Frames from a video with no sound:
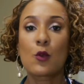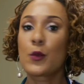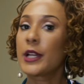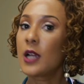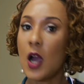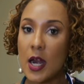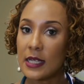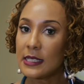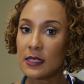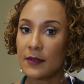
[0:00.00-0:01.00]

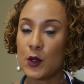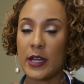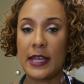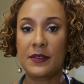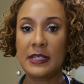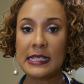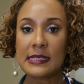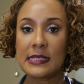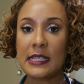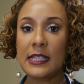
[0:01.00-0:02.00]
Regardless of your
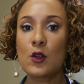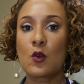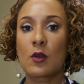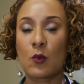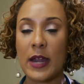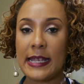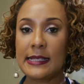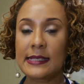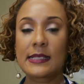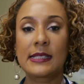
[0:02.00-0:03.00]
ethnicity or race,